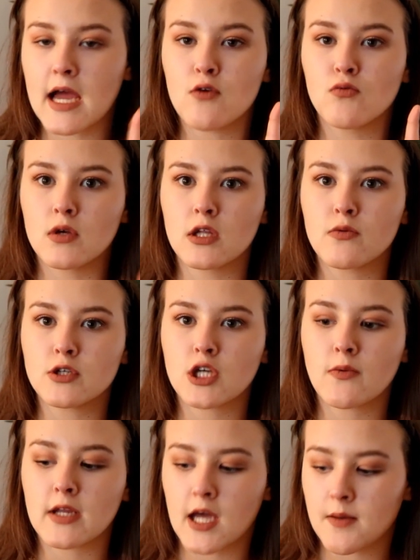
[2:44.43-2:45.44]
I really wish
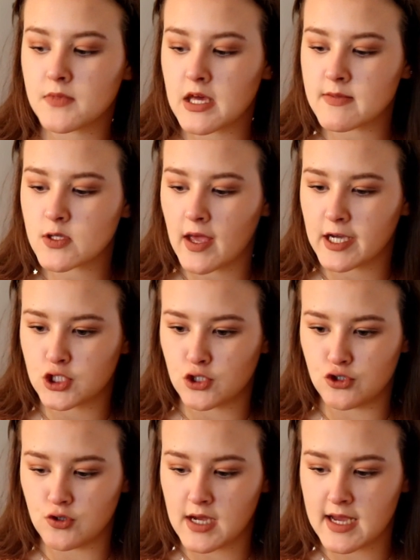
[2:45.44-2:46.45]
I would have kept them. So I could
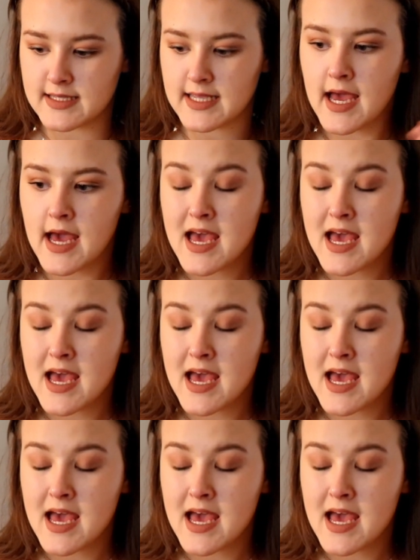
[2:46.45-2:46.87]
told you guys